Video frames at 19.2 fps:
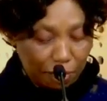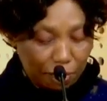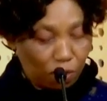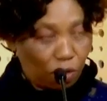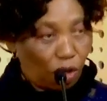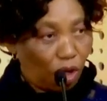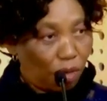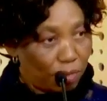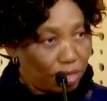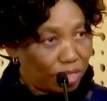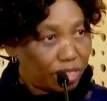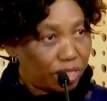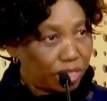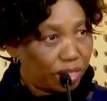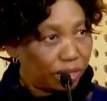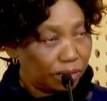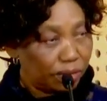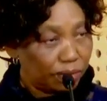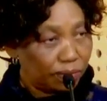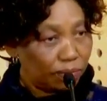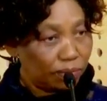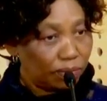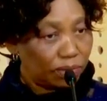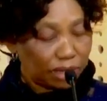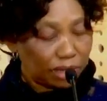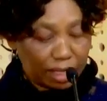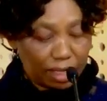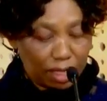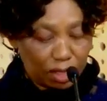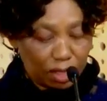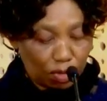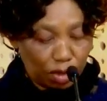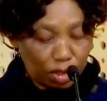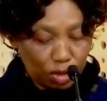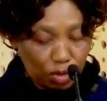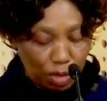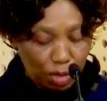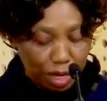committee that is
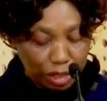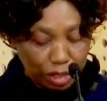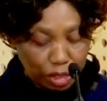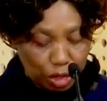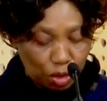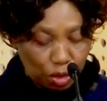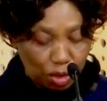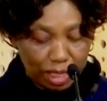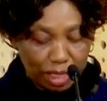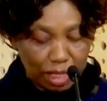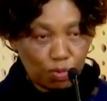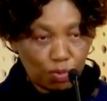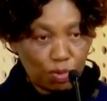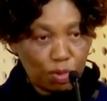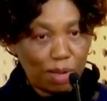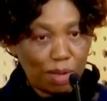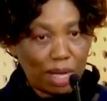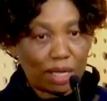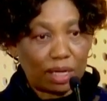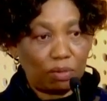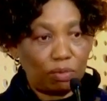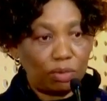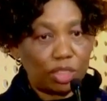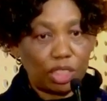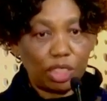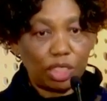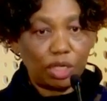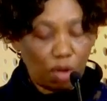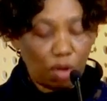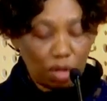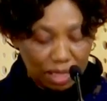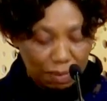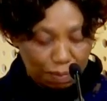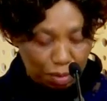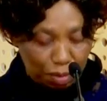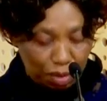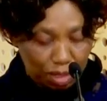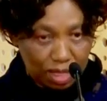going to ensure that we tick all
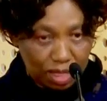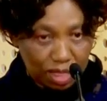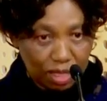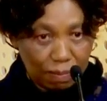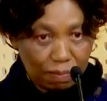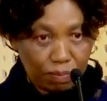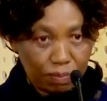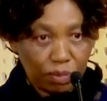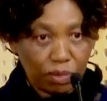the boxes.